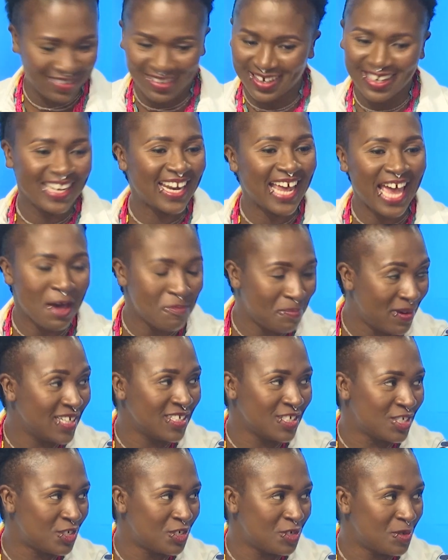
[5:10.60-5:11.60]
it
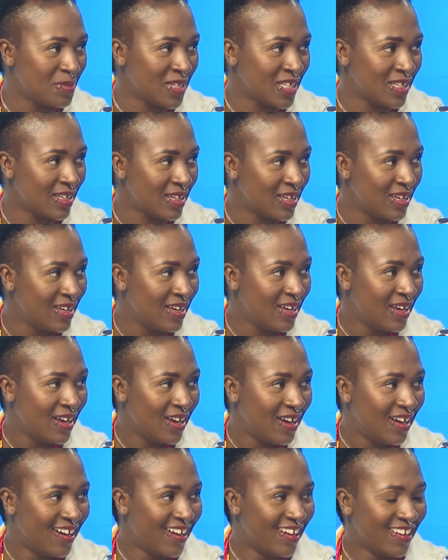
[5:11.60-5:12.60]
happened to me.
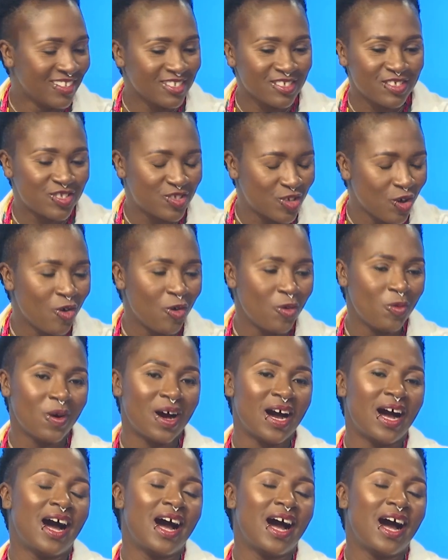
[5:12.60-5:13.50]
So